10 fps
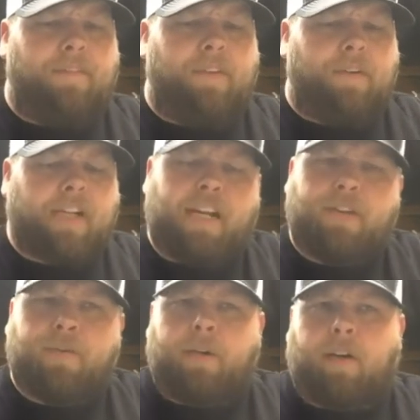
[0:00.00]
you change
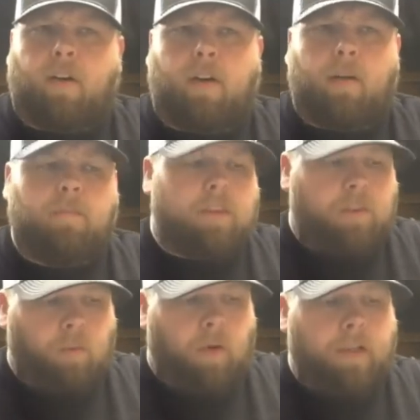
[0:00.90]
your rear arms and
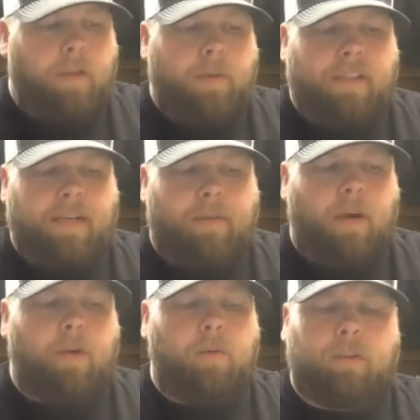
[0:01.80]
you want to go to
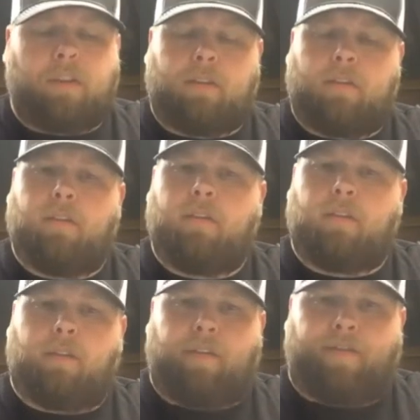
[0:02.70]
0, just
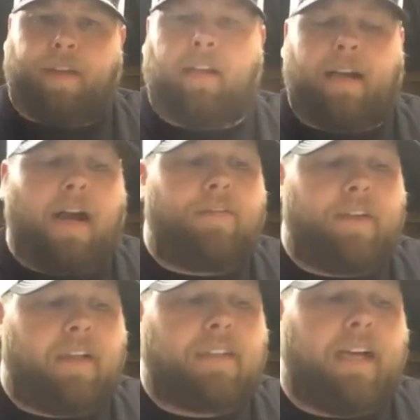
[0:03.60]
fill it out for
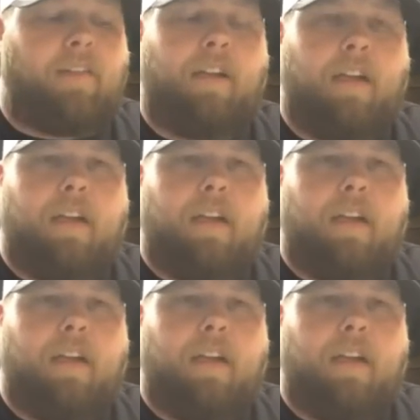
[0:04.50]
yourself.